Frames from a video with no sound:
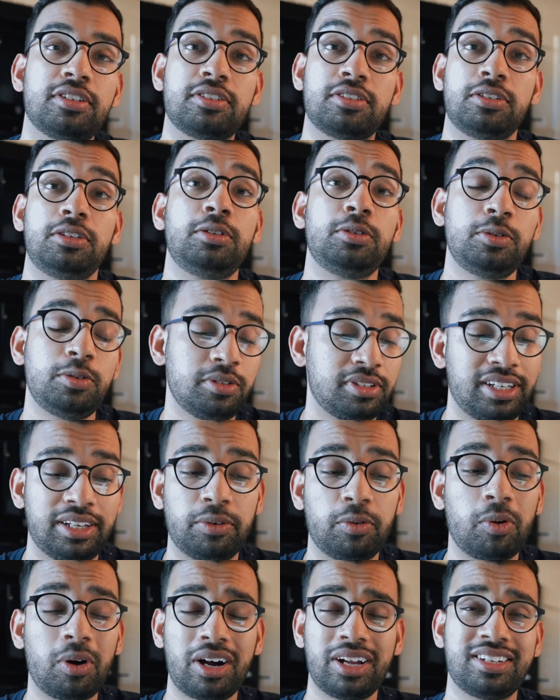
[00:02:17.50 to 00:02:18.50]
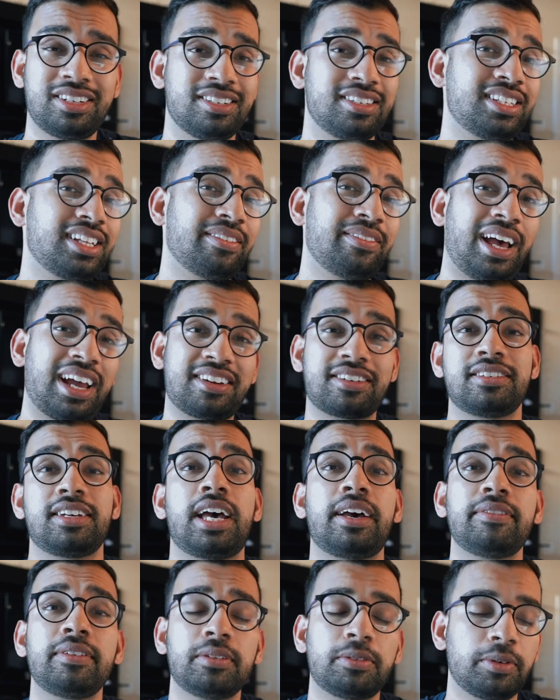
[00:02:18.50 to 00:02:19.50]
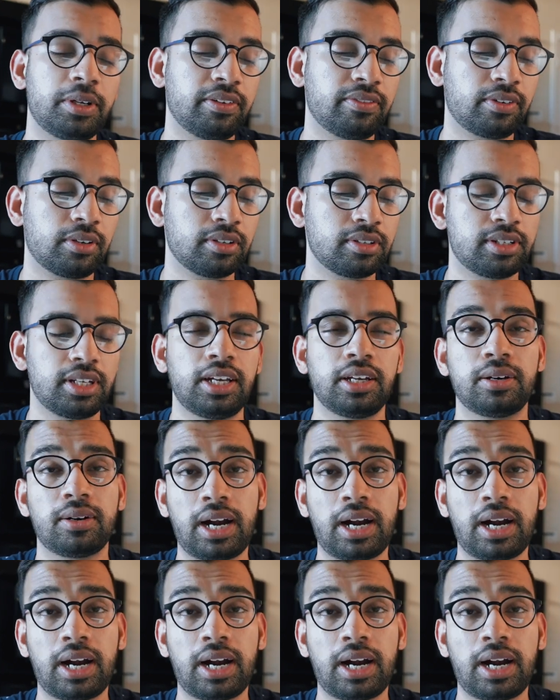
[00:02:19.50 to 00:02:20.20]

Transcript: just use and watch instead of actually having to read First Aid,